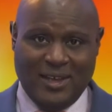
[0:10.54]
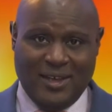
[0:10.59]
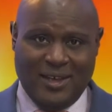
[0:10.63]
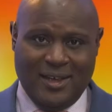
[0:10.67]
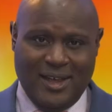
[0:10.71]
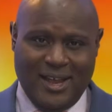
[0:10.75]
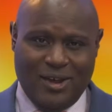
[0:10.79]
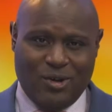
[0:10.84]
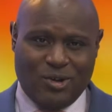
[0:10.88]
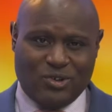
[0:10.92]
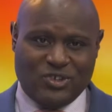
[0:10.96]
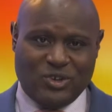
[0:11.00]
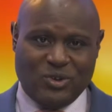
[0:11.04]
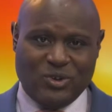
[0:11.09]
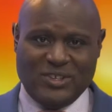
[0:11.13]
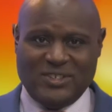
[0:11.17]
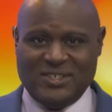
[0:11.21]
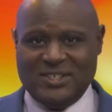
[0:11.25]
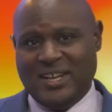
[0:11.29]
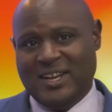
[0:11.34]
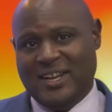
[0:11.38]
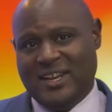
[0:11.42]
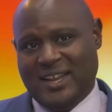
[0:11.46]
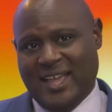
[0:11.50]
Arizona
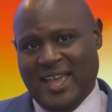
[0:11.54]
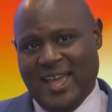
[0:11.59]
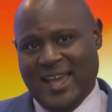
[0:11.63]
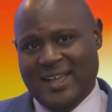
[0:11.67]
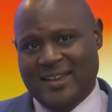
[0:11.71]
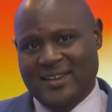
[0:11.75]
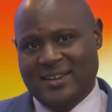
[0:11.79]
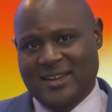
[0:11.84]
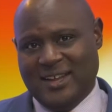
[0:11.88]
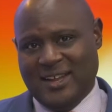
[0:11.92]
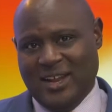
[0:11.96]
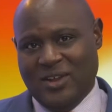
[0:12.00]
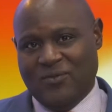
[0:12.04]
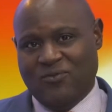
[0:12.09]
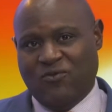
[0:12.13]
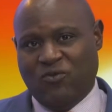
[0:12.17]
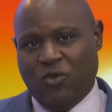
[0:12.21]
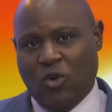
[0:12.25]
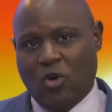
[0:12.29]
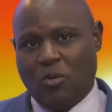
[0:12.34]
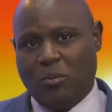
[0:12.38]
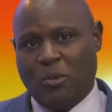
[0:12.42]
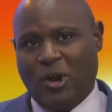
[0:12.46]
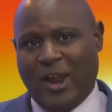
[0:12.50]
Senate candidate and
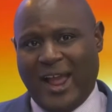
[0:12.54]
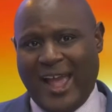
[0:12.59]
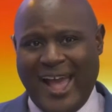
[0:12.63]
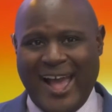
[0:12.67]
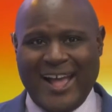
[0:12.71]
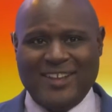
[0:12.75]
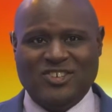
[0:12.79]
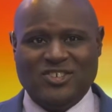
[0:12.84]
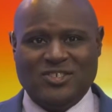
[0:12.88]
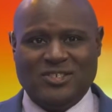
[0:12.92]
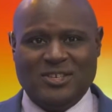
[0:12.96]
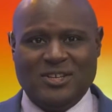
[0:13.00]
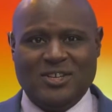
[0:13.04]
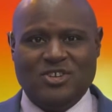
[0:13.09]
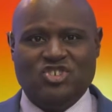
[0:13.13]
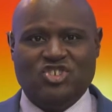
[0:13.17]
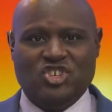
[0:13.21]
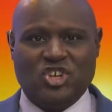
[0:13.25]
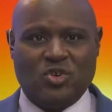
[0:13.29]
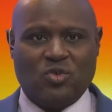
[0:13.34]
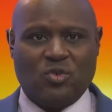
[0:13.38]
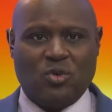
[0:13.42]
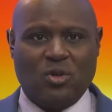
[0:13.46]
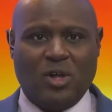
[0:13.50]
former Adjutant
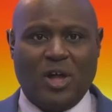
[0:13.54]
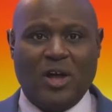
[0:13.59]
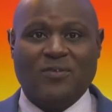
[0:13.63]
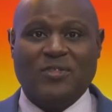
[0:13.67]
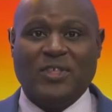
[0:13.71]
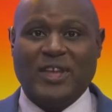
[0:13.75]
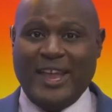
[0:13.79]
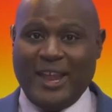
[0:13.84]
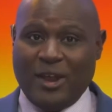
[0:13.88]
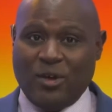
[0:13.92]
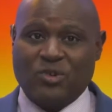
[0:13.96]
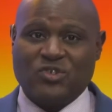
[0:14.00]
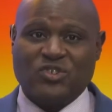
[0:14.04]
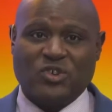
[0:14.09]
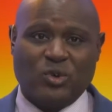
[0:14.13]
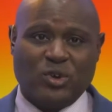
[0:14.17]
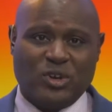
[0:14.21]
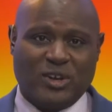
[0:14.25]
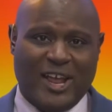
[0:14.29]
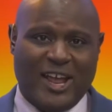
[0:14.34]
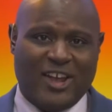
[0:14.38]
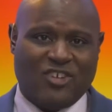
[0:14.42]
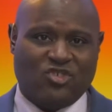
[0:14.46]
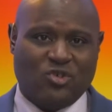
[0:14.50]
General of the Arizona
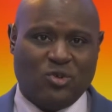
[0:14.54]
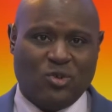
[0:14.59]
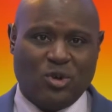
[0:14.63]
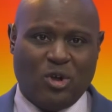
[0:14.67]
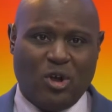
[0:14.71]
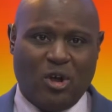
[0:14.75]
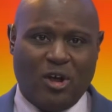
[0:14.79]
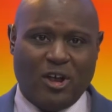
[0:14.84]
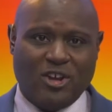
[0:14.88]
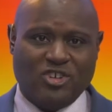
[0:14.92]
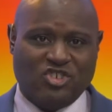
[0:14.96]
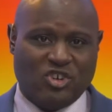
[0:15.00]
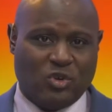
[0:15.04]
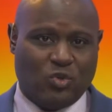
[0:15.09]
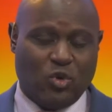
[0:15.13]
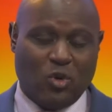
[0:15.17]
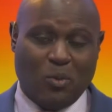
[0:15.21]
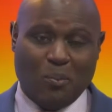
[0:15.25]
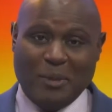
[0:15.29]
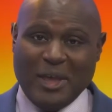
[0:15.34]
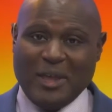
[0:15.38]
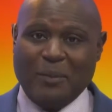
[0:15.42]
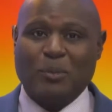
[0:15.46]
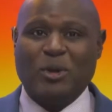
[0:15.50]
National Guard, General
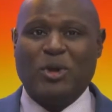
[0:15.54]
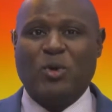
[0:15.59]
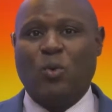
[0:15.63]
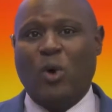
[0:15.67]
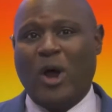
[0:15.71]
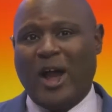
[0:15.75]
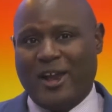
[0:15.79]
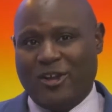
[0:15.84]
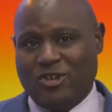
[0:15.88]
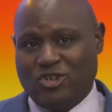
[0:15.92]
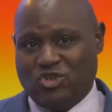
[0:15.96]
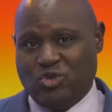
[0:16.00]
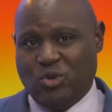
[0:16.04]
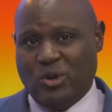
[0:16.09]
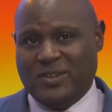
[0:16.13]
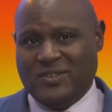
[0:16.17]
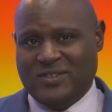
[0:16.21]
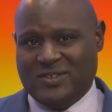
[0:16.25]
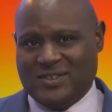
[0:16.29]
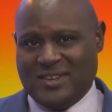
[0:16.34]
McGuire, joins us